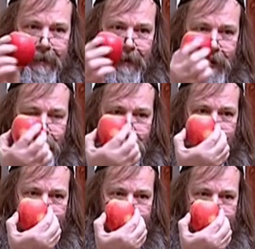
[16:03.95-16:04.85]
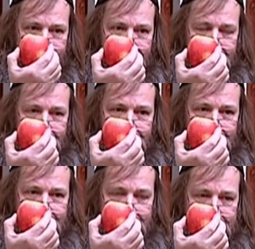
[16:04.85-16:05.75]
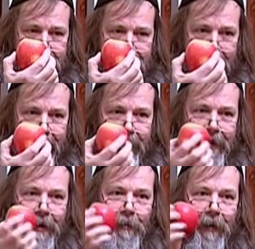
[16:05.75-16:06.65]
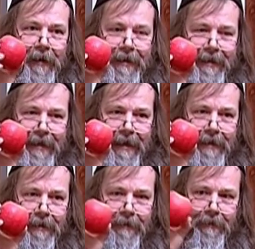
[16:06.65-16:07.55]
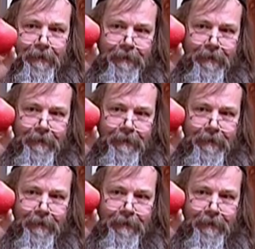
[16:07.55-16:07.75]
The turning is the day, but the season